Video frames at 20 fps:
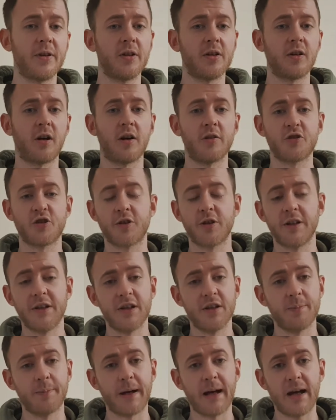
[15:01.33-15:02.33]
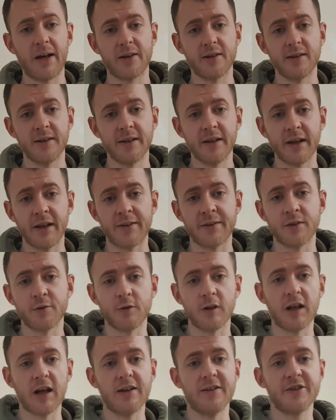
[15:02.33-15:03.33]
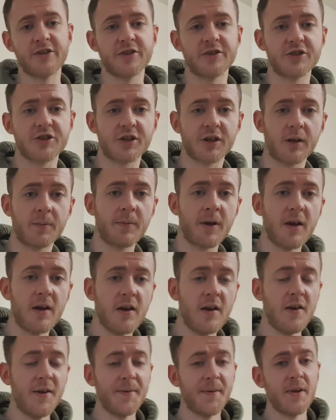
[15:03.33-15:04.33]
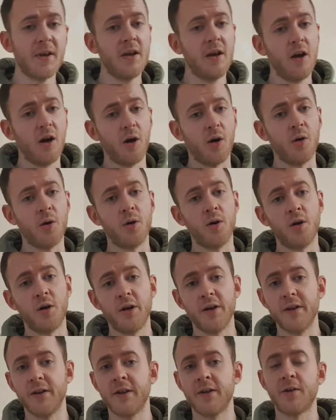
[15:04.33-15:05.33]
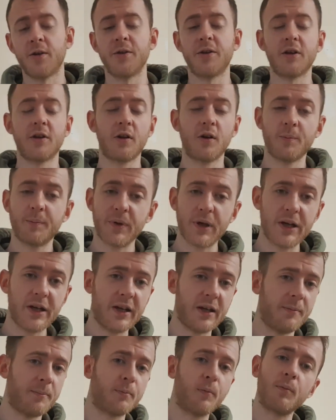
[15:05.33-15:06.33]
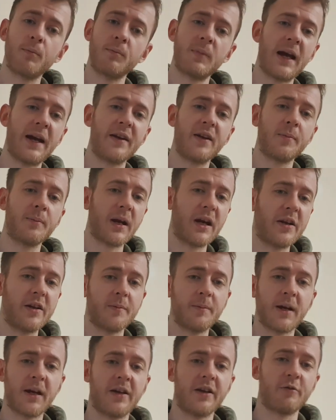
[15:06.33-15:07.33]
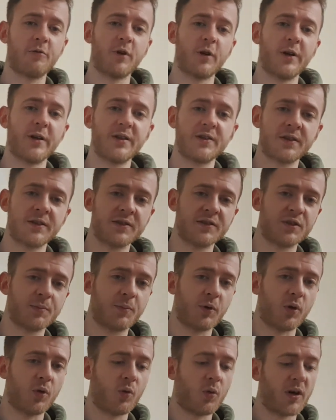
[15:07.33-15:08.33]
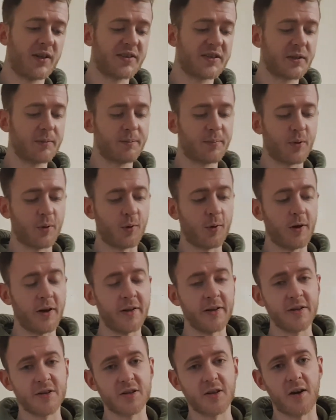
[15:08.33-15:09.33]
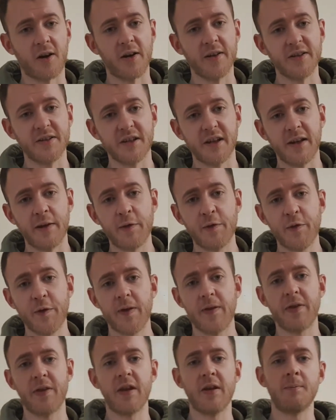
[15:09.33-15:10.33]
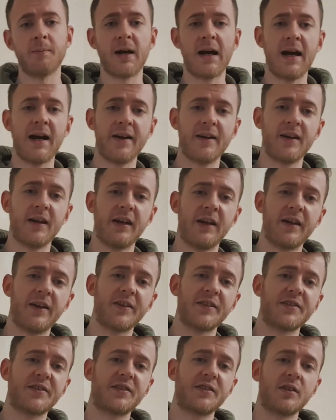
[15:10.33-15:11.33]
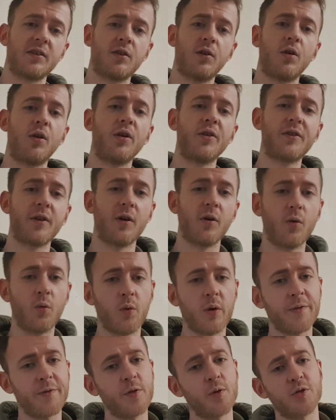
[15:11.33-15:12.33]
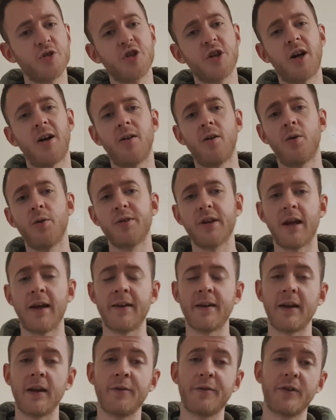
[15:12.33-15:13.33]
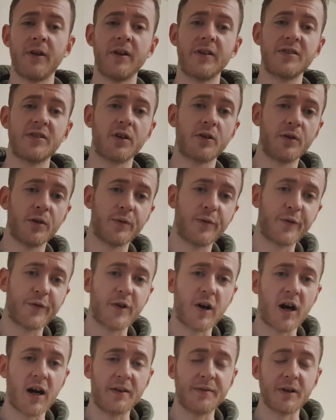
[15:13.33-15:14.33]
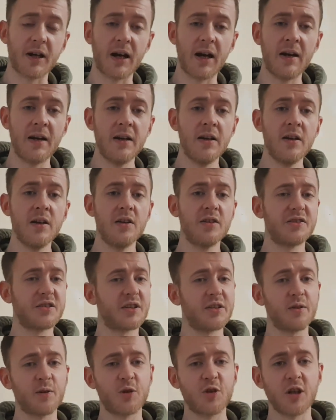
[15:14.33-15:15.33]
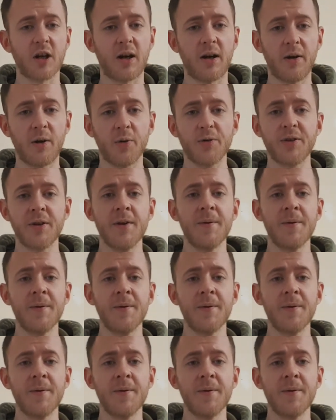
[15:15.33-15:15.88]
got treated badly in the relationship, or you know, there could be many reasons. But what's important is, guys, if the man is good with your child and if he is a good father to your child,